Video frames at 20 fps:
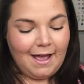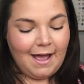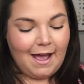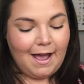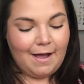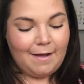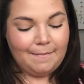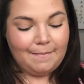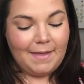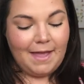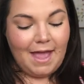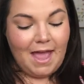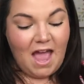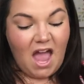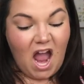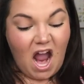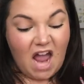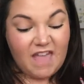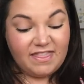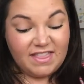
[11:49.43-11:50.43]
Um,
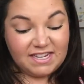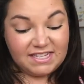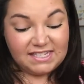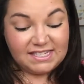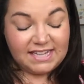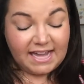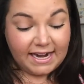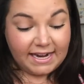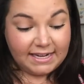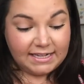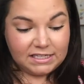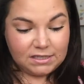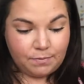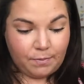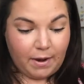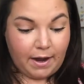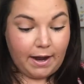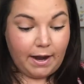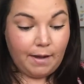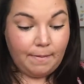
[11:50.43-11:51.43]
and this setting
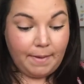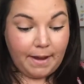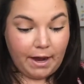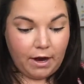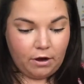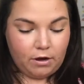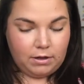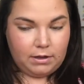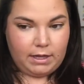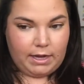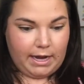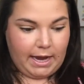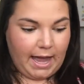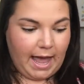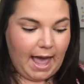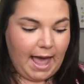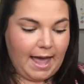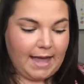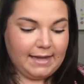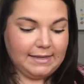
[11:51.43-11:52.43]
spray apparently
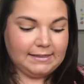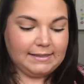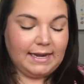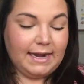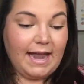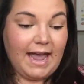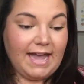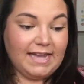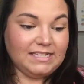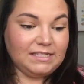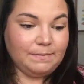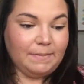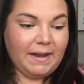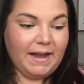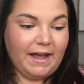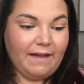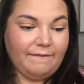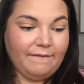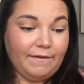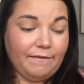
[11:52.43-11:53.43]
has an S
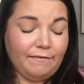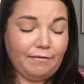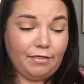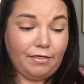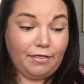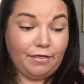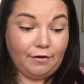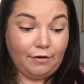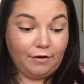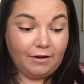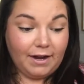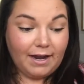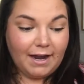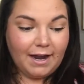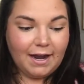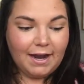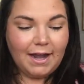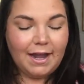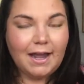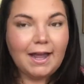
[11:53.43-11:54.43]
P F of thirty
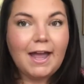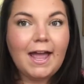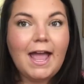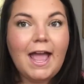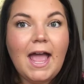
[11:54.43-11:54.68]
in it,